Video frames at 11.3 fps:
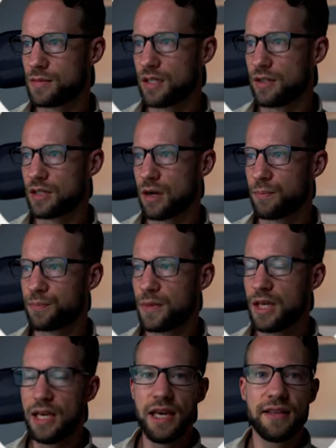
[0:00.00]
There you go.
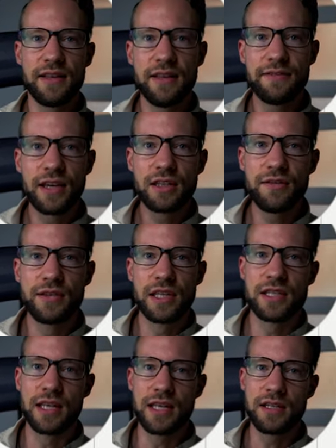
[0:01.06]
The effect of
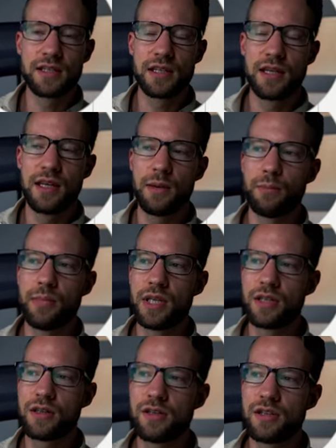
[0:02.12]
this is,
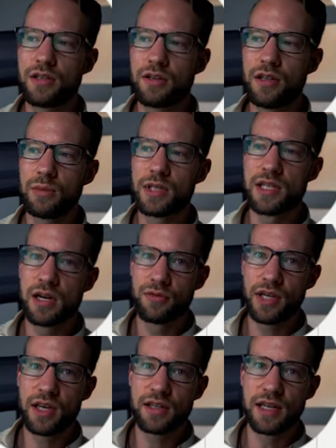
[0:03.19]
because the column is now
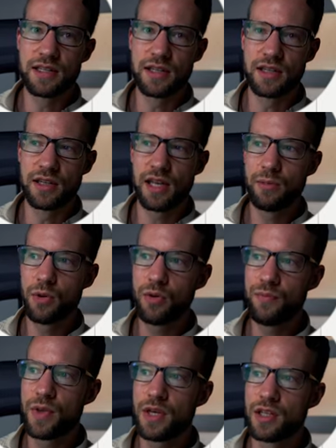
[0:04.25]
recognized as a
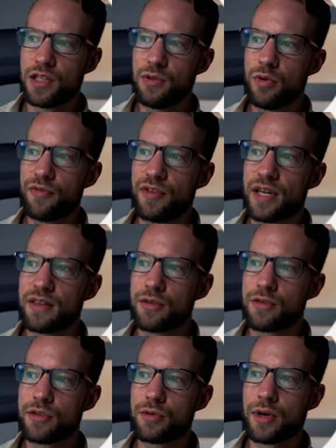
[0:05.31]
table, you will find
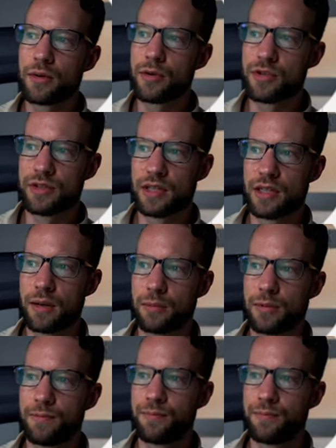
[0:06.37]
those two arrows in the top.